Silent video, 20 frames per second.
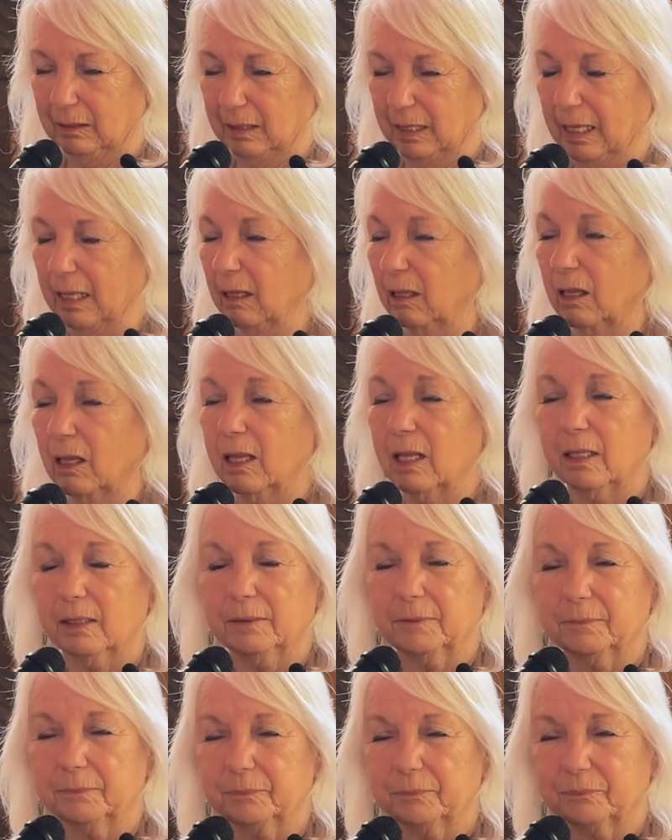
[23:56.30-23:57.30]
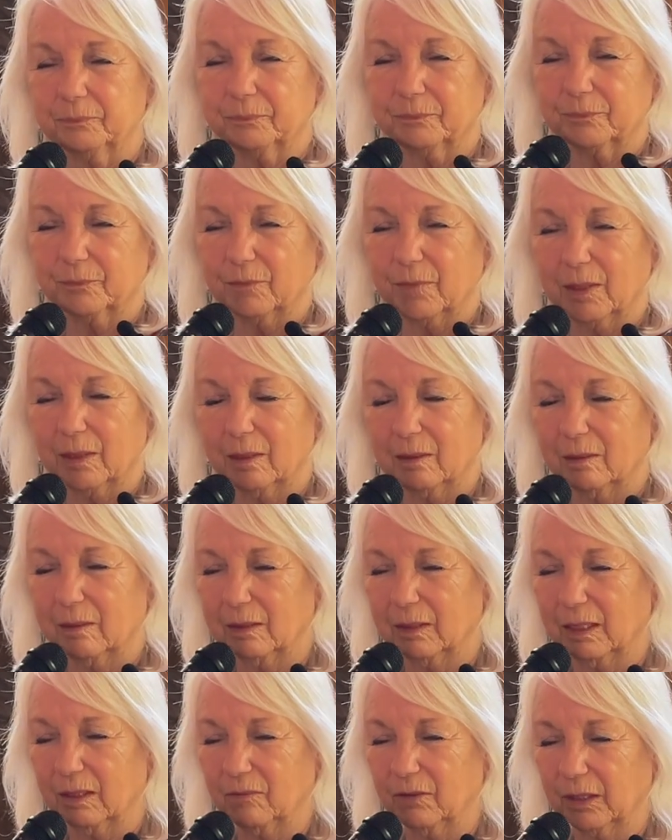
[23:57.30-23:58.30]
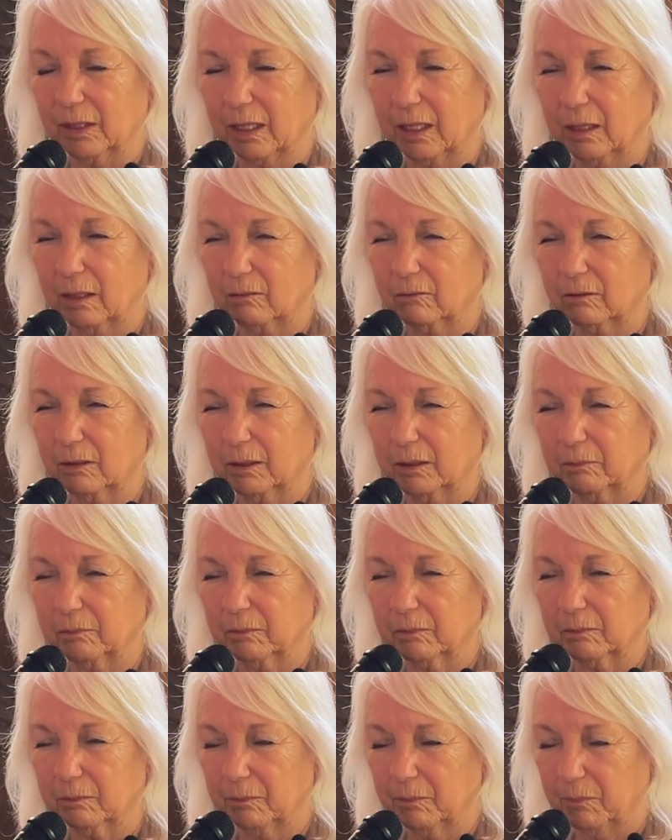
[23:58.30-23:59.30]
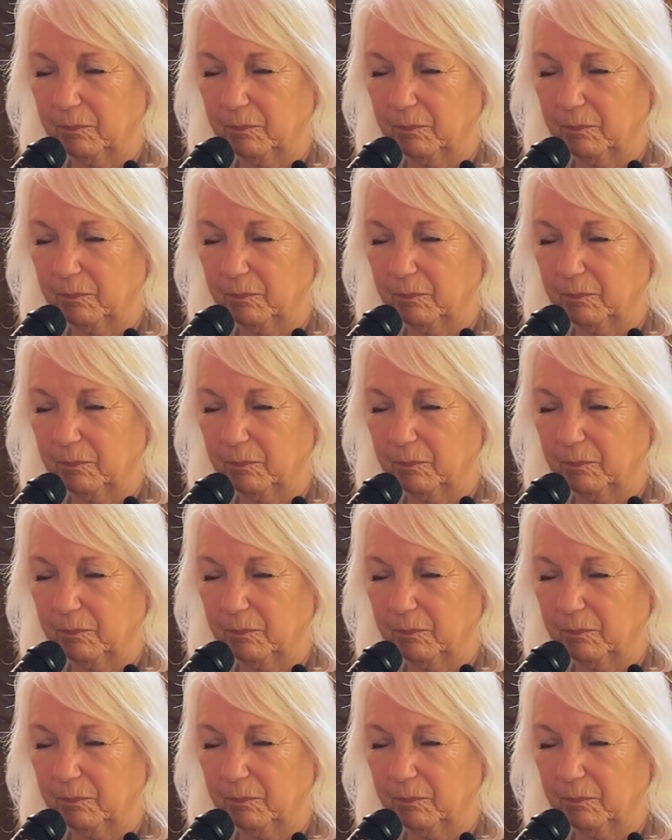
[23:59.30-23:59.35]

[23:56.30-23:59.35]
hell, living a hell realm.